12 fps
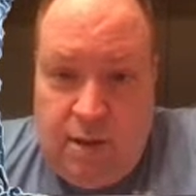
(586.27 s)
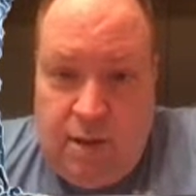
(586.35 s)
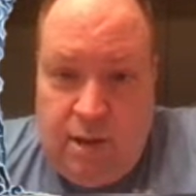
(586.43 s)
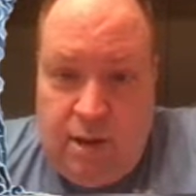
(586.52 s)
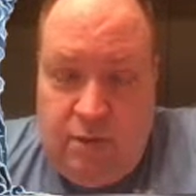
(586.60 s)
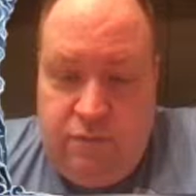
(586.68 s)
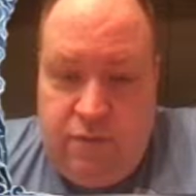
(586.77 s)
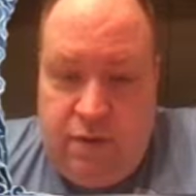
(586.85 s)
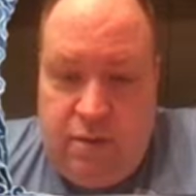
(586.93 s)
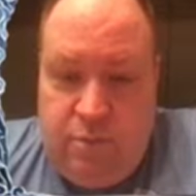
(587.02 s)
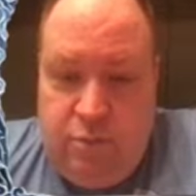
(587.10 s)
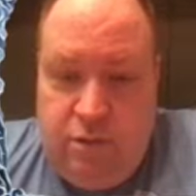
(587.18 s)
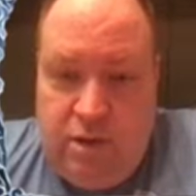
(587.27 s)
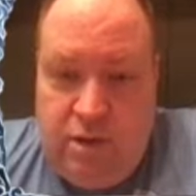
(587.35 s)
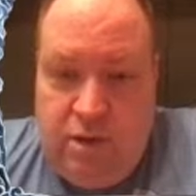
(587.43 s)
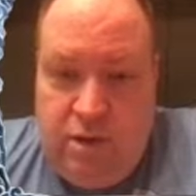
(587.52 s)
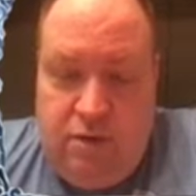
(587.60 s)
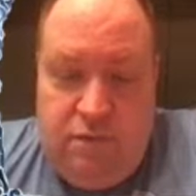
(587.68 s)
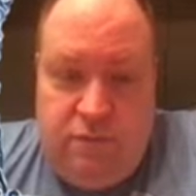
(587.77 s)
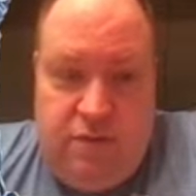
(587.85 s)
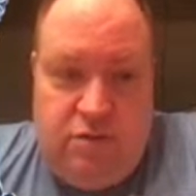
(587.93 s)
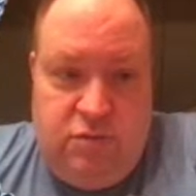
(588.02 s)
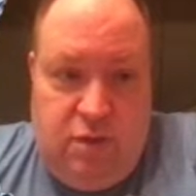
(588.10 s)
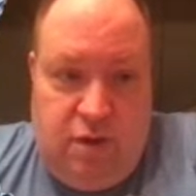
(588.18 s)
If they play a
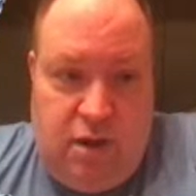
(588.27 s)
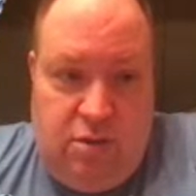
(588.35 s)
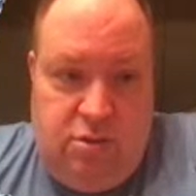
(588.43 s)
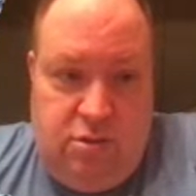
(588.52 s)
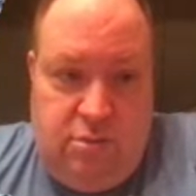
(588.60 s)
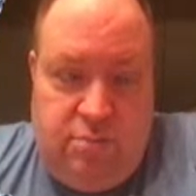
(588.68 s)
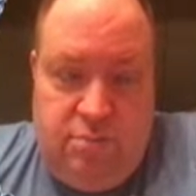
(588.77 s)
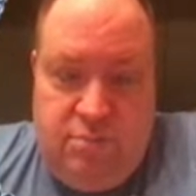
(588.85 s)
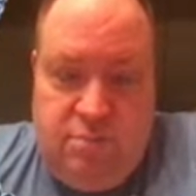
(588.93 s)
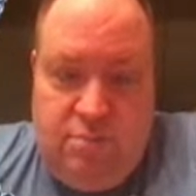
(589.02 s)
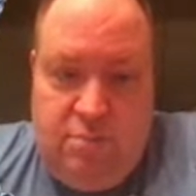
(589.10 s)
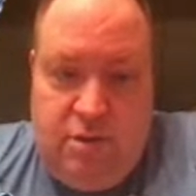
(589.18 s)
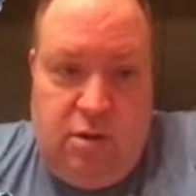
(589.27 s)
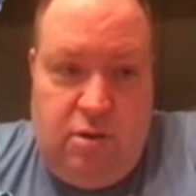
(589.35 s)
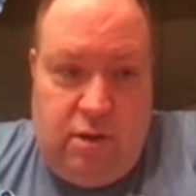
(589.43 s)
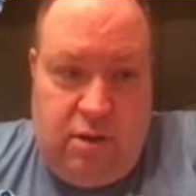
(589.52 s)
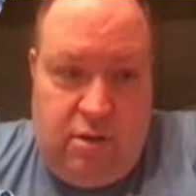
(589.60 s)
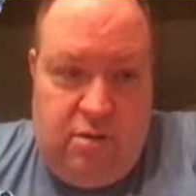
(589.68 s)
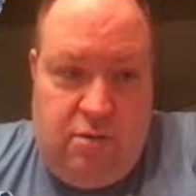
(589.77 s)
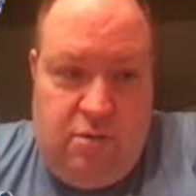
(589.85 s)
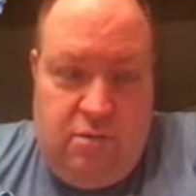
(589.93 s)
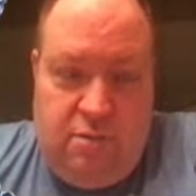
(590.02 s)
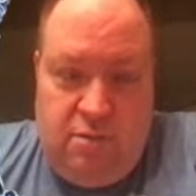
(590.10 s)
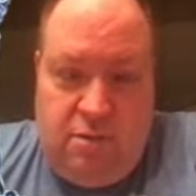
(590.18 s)
defense reaction, they're going
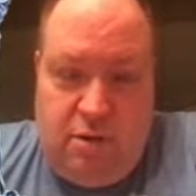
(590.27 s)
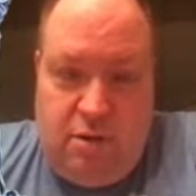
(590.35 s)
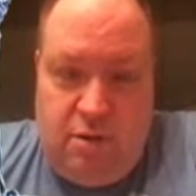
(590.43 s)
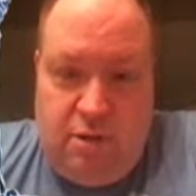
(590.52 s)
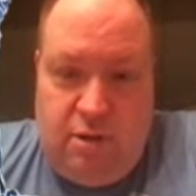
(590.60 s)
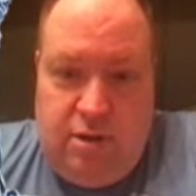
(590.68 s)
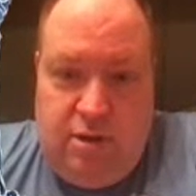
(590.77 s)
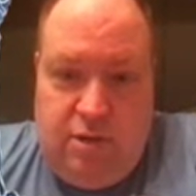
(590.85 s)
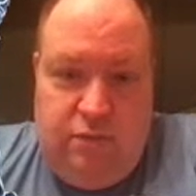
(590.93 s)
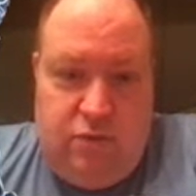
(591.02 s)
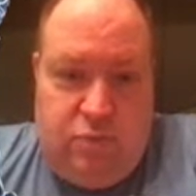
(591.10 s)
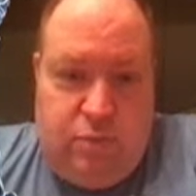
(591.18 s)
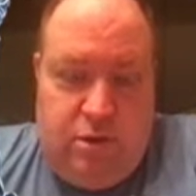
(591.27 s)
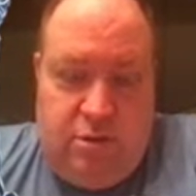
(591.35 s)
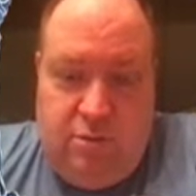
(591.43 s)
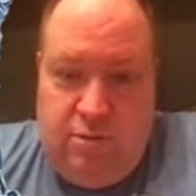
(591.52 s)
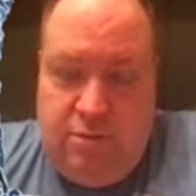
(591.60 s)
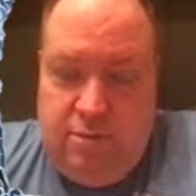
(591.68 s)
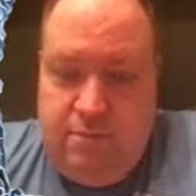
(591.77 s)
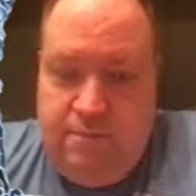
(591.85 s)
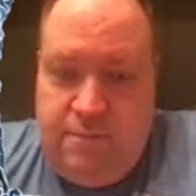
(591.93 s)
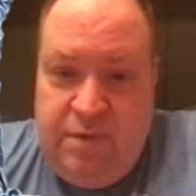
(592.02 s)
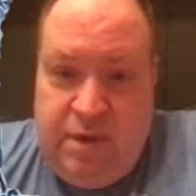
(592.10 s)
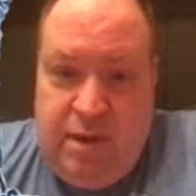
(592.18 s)
to get a Frostbite token.
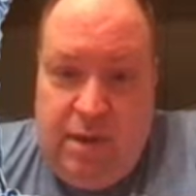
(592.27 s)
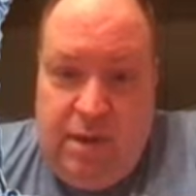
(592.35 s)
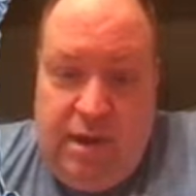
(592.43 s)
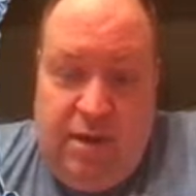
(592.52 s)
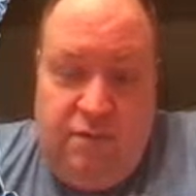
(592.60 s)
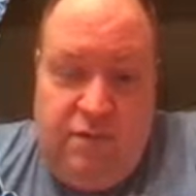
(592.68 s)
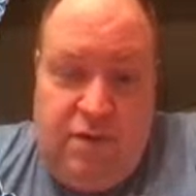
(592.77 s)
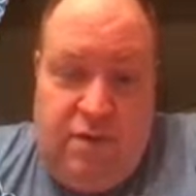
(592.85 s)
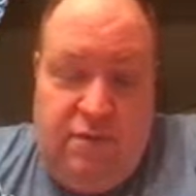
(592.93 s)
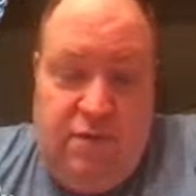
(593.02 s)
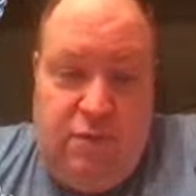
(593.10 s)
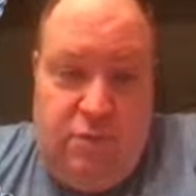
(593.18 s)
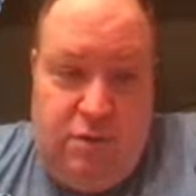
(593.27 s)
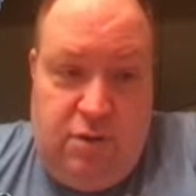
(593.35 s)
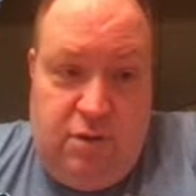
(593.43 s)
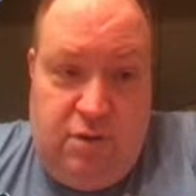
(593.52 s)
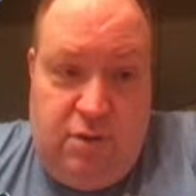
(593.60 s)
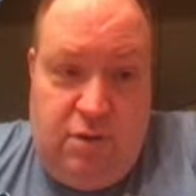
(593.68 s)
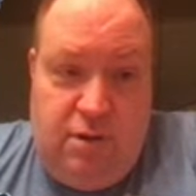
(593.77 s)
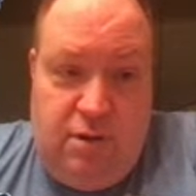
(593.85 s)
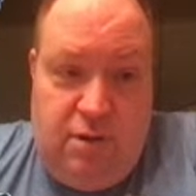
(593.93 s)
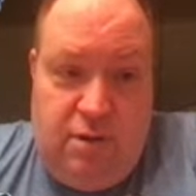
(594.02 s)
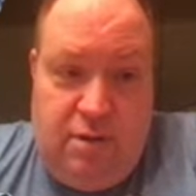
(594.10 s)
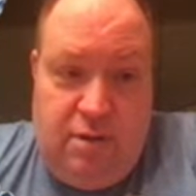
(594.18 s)
If they defend with a card,
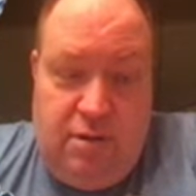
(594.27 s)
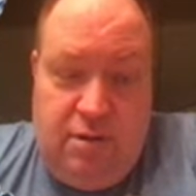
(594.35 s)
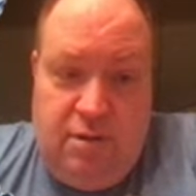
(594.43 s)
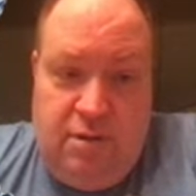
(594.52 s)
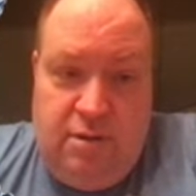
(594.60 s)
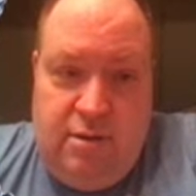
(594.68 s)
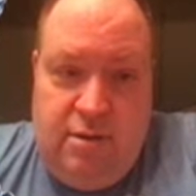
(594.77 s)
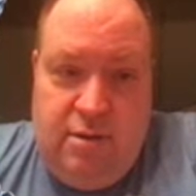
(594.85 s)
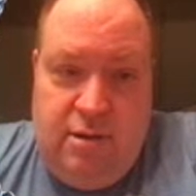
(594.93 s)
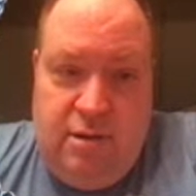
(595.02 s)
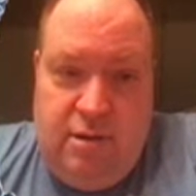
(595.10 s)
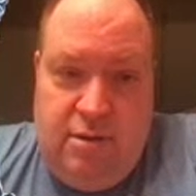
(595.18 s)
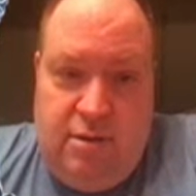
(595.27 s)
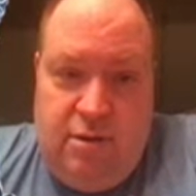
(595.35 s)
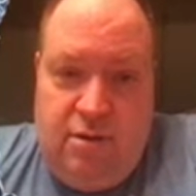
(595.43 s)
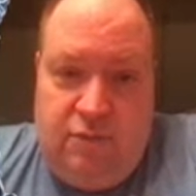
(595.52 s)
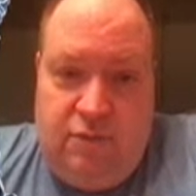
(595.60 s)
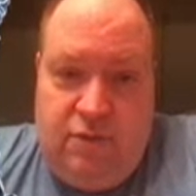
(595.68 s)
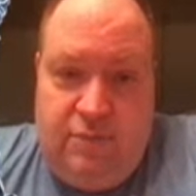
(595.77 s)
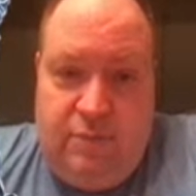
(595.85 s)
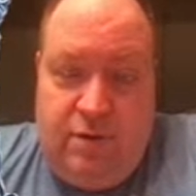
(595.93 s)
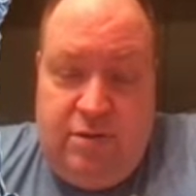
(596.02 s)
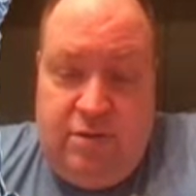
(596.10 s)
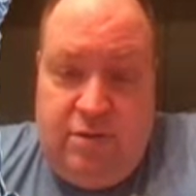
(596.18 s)
they'll get the
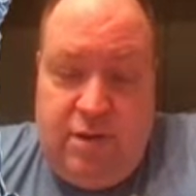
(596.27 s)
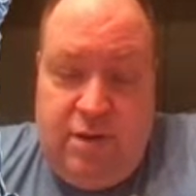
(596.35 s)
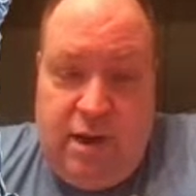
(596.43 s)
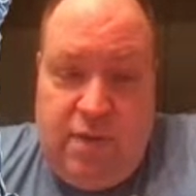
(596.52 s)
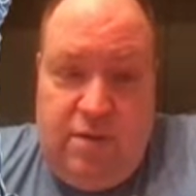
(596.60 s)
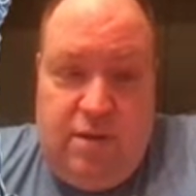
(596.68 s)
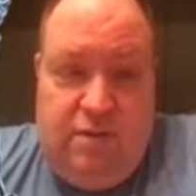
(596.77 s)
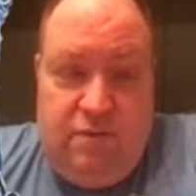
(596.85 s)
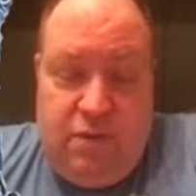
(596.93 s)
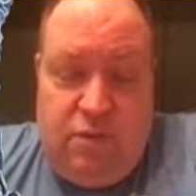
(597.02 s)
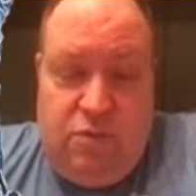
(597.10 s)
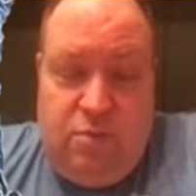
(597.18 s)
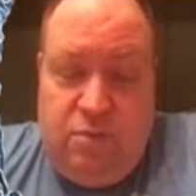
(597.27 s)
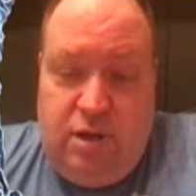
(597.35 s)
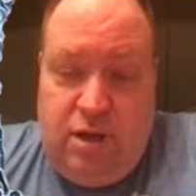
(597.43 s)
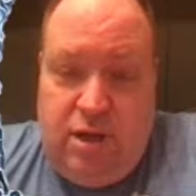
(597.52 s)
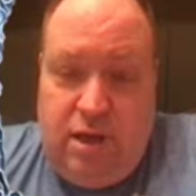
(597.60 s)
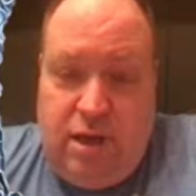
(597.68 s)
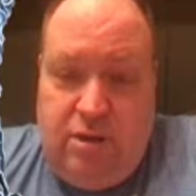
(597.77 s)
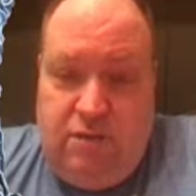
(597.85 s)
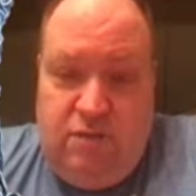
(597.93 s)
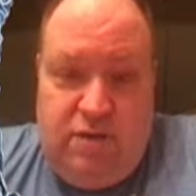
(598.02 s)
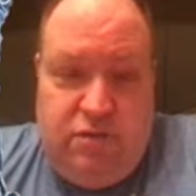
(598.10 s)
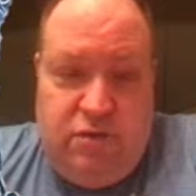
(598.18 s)
Frostbite token, and then if they want to play a
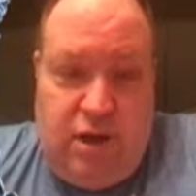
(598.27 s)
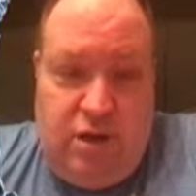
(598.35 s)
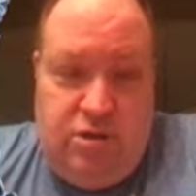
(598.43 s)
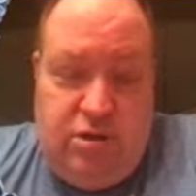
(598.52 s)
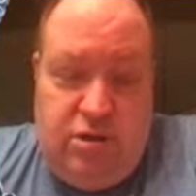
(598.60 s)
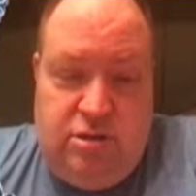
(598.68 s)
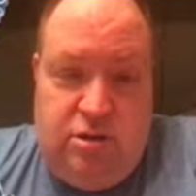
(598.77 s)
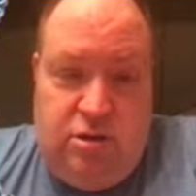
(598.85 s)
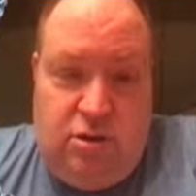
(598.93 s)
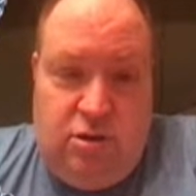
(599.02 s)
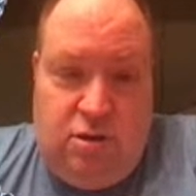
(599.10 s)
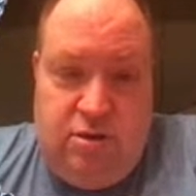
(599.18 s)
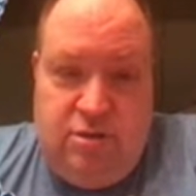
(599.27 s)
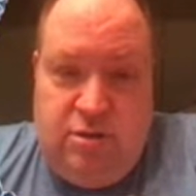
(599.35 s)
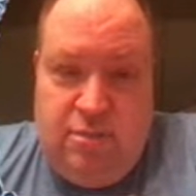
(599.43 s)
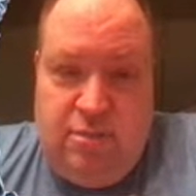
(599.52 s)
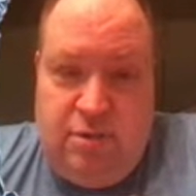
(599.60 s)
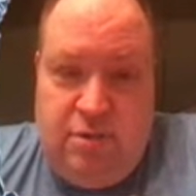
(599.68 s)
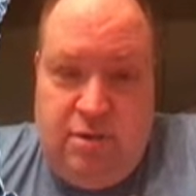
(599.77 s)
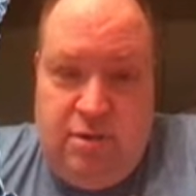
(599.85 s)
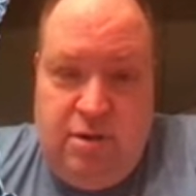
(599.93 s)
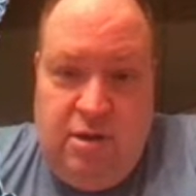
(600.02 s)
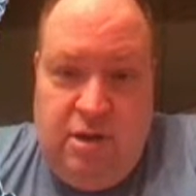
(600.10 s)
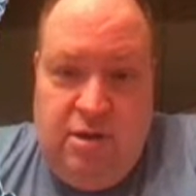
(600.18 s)
defense reaction, it's going to cost them
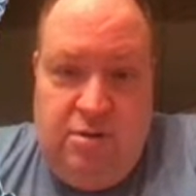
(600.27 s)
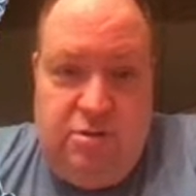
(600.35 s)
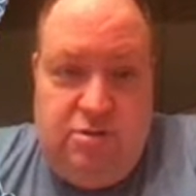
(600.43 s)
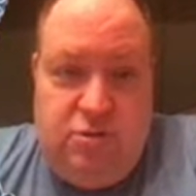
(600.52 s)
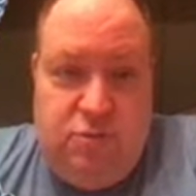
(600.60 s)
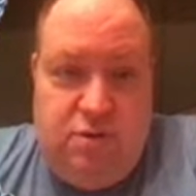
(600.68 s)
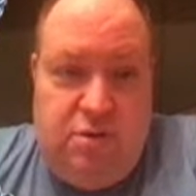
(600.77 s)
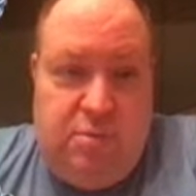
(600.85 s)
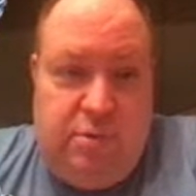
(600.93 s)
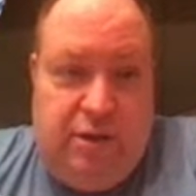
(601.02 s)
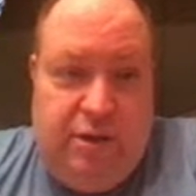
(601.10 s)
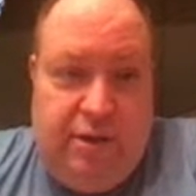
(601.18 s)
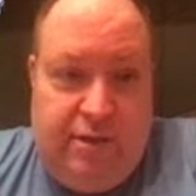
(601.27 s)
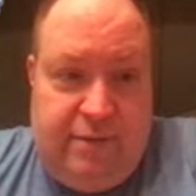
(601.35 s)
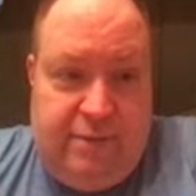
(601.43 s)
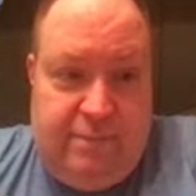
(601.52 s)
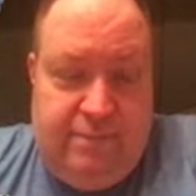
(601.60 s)
an additional 1 to play it.